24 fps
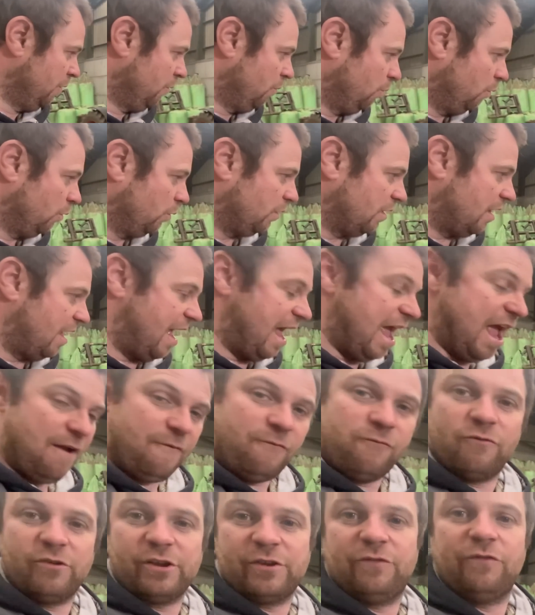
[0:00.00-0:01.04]
Well,
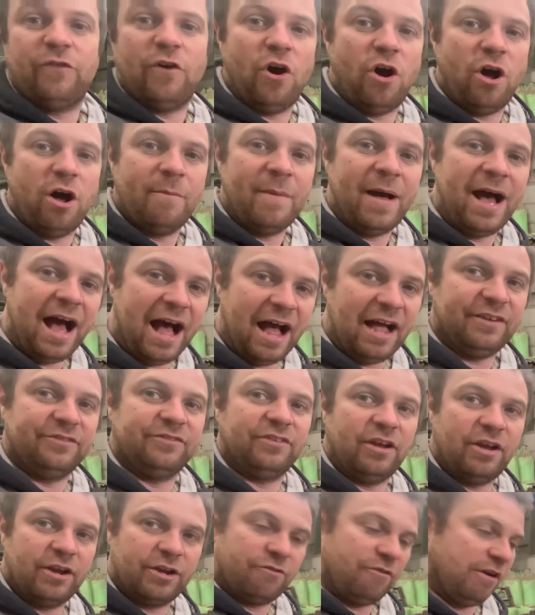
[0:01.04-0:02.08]
every farm has
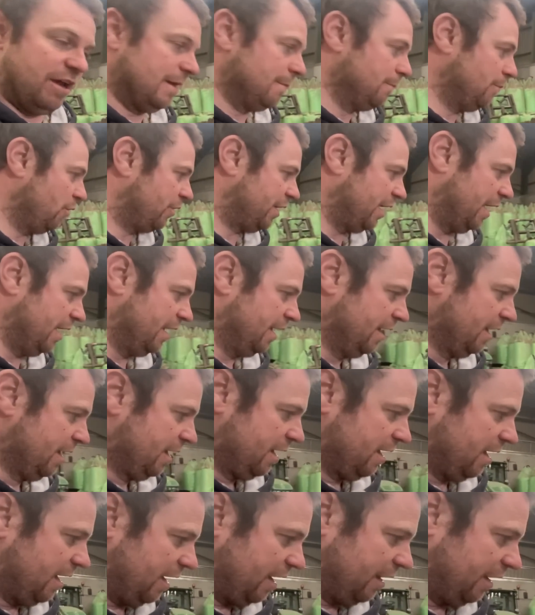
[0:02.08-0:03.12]
a grain bucket.
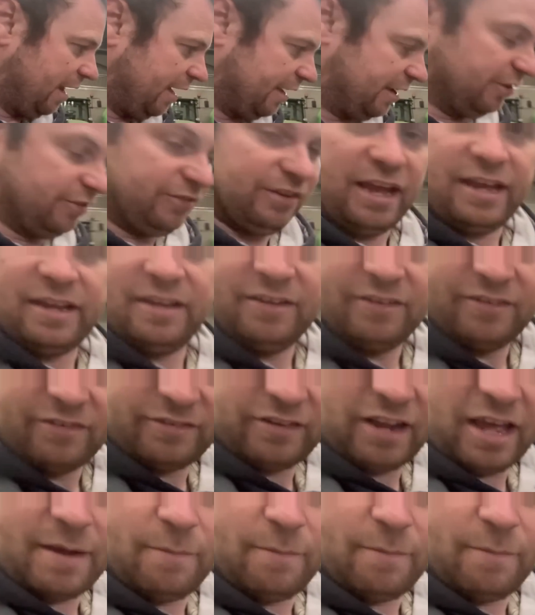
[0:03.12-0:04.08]
And like I say, slight